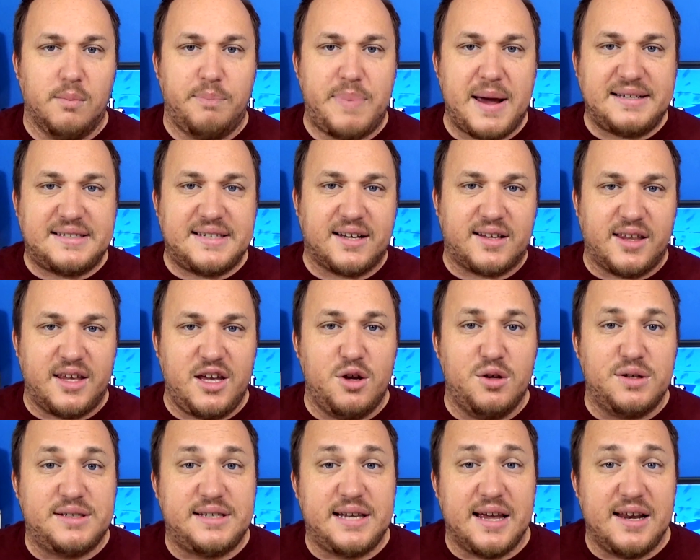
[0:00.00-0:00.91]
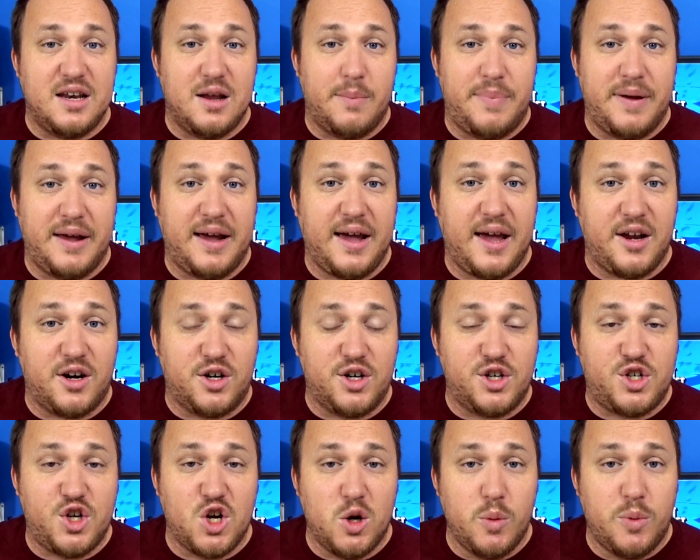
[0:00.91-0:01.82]
Basically, you sit in a big inner
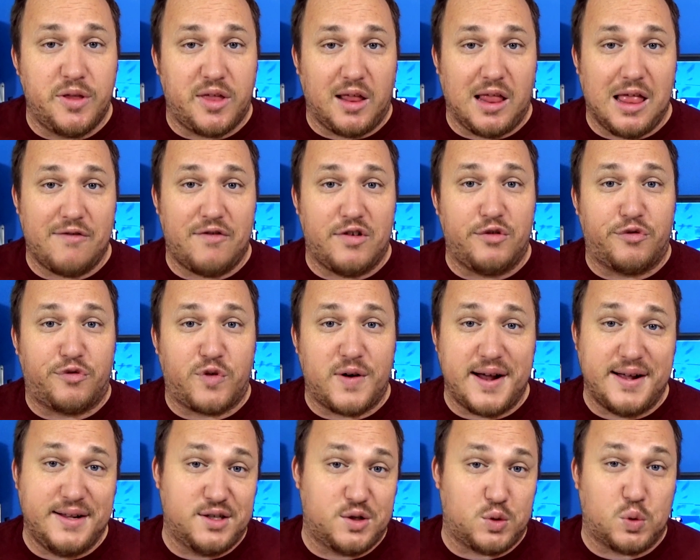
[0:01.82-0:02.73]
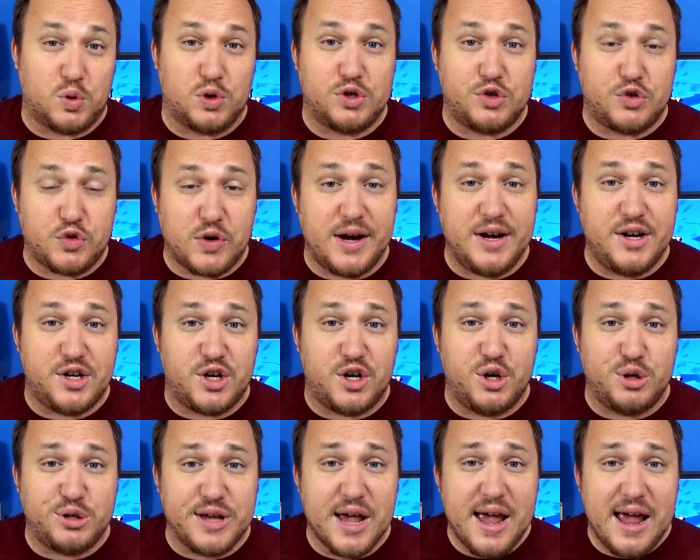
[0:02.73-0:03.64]
tube with 11 friends or
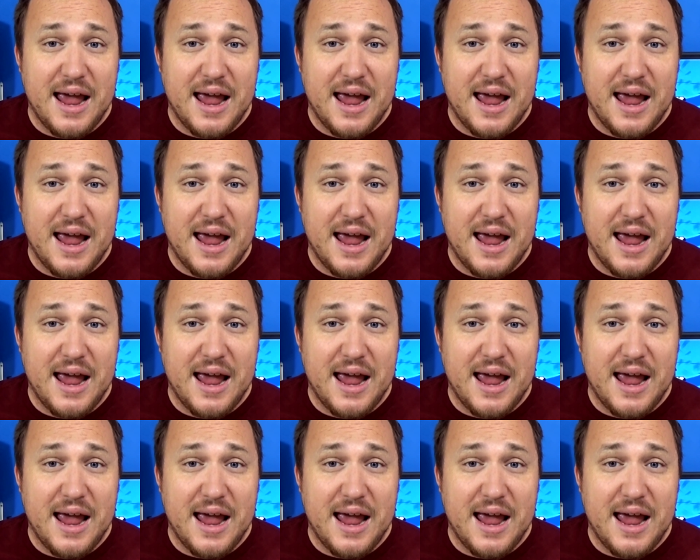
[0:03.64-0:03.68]
strangers